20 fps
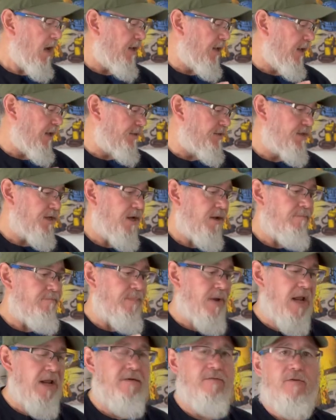It's
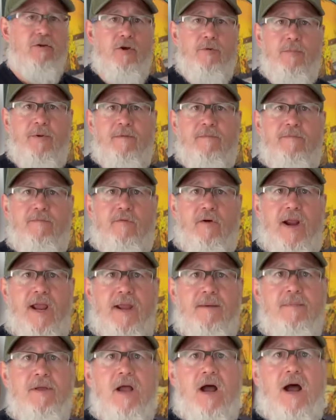made of aluminum
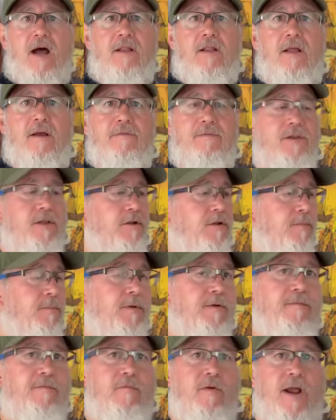frame. I love the
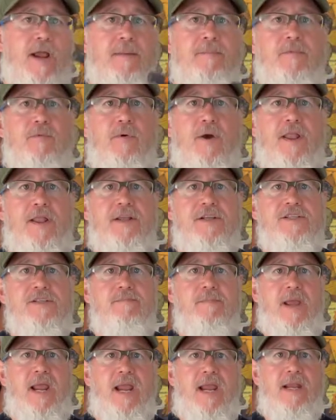aluminum frame, the way that it's
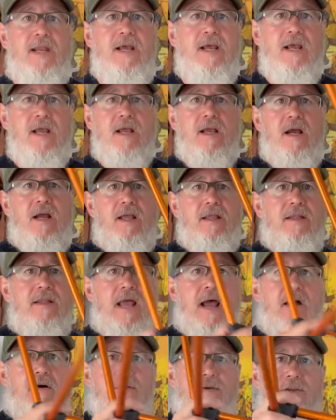made.
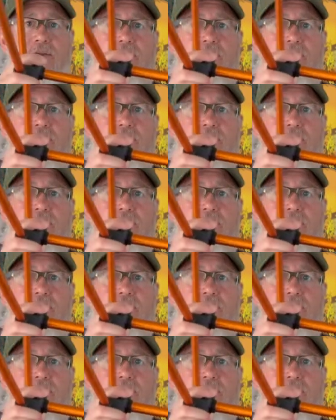Now, you